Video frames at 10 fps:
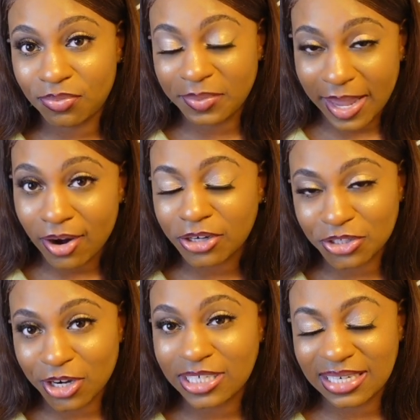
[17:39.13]
they are
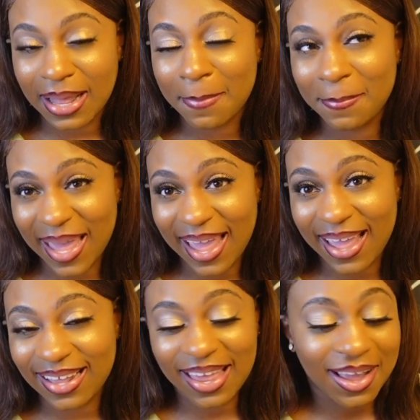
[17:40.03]
charging a
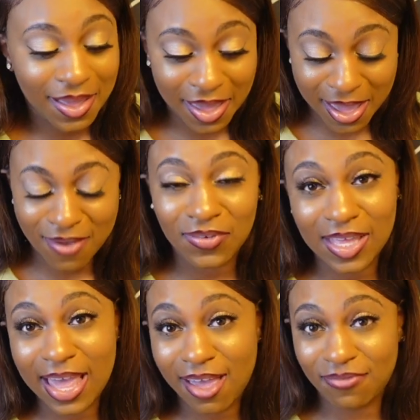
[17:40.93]
bag, like a
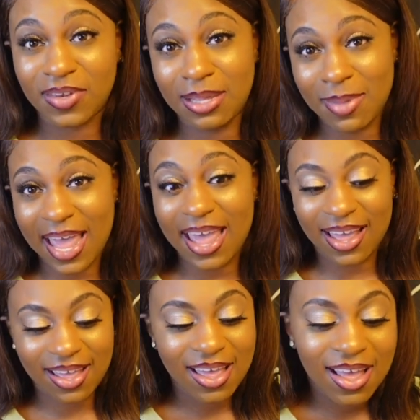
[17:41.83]
hefty bag.